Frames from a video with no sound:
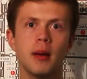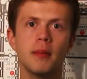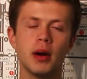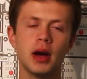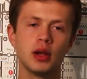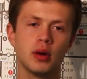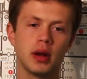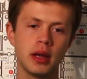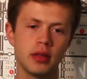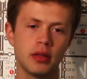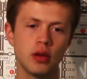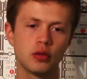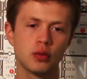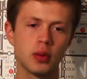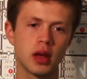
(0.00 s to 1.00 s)
But anyway,
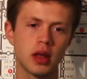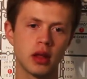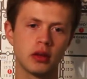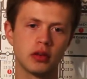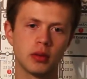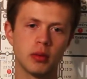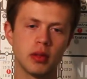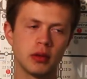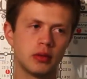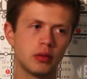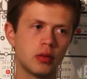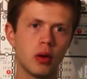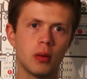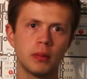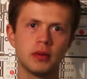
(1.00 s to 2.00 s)
those were some of the
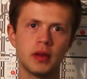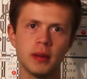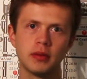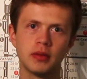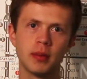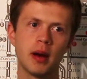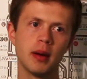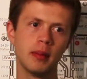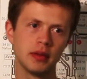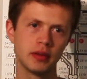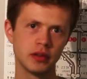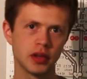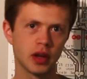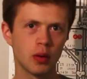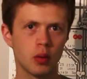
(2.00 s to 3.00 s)
top tips about
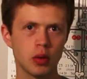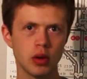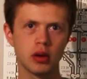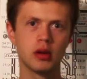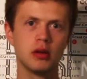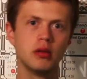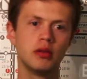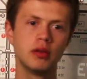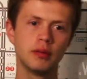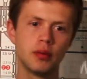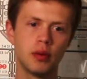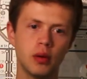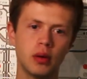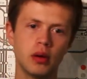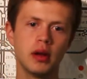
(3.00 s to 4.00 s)
Messenger, what you can use it
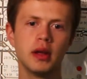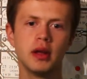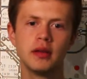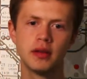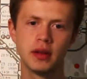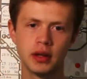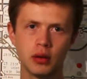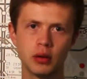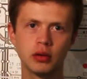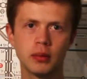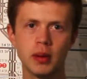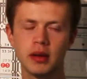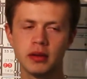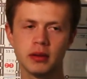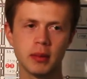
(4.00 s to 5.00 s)
for, sending
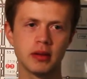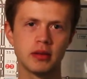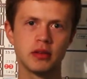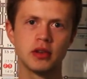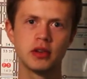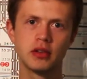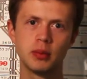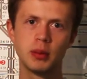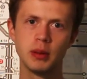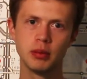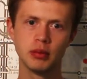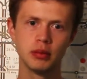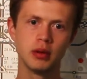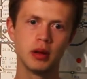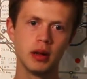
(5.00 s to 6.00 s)
automatic messages to
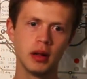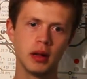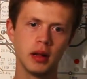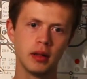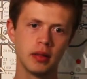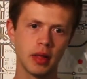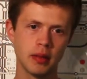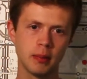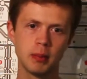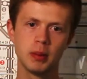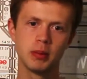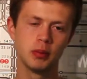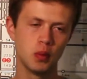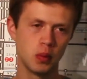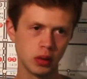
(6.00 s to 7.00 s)
people that
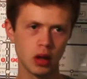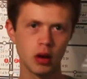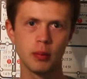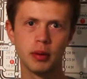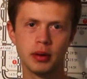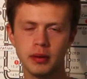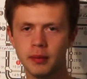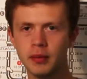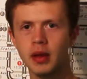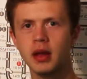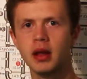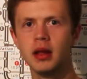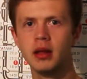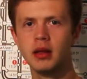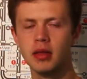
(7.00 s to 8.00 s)
people will open,
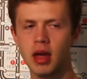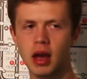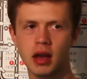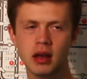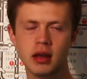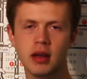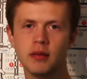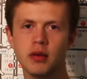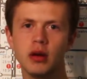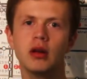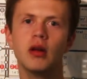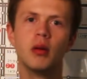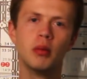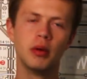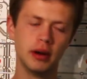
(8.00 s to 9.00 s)
that can give you a
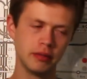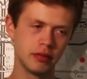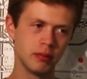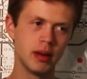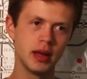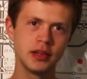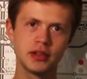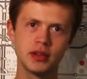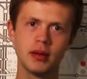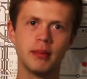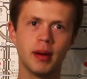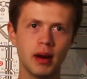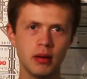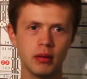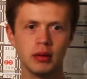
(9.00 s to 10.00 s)
lot more information
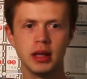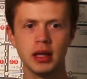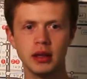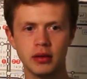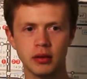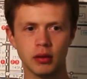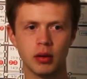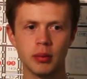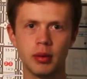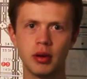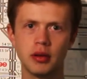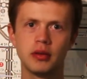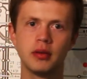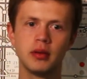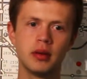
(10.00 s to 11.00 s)
about a lead or a
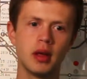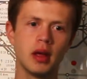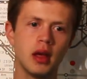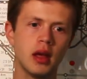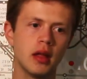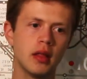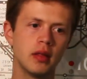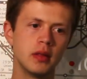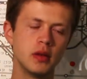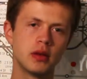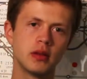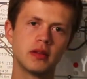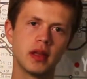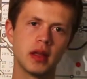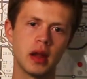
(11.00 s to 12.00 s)
person. You
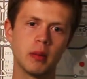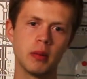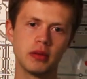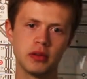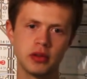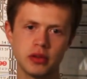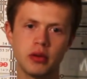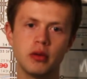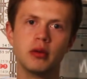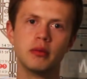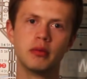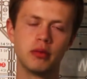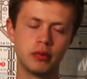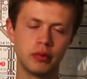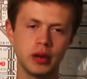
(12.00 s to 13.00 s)
can send out messages to them
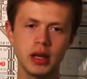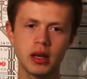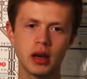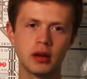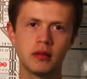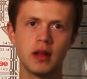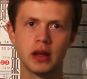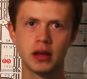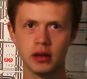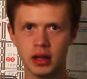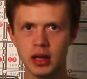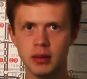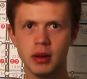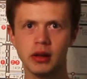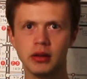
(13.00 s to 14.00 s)
for free, kind of like an
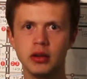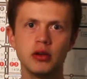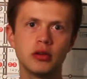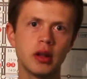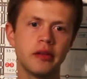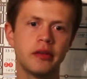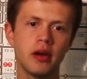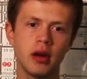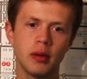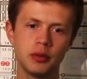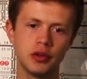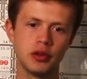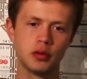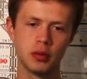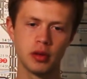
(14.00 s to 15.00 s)
email newsletter,
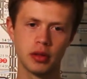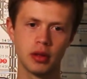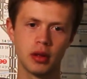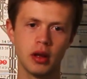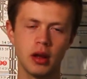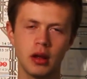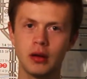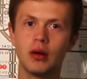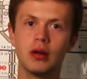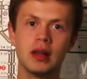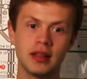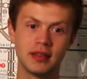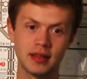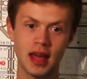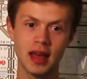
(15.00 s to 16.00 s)
just with a lot
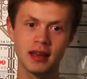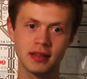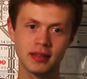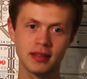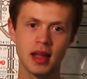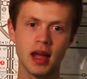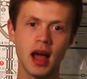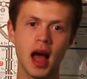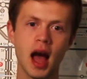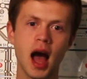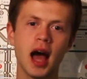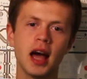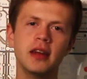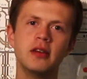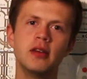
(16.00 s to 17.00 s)
less text,
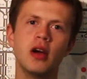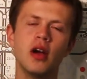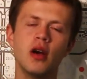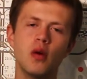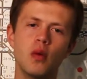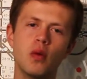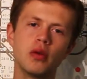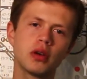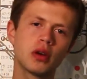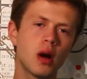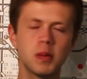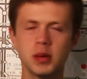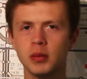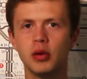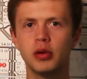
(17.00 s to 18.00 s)
and with a
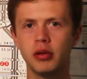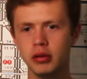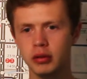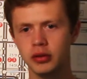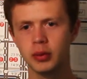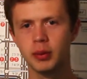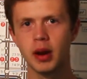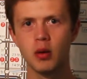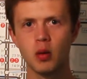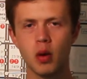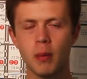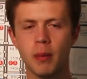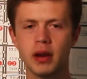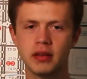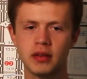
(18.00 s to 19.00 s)
couple more rules about
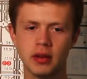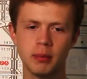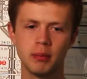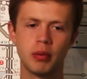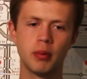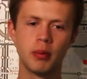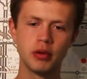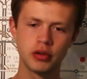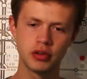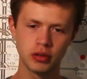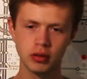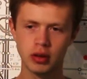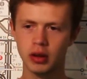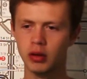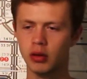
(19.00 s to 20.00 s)
what makes it
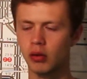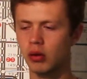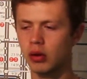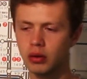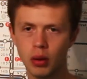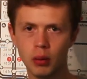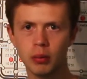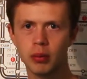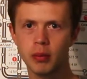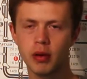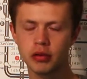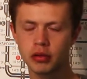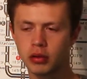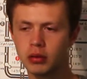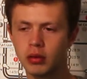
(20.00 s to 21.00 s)
promotional or
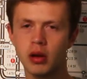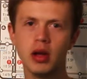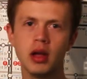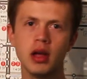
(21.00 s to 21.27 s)
non-promotional,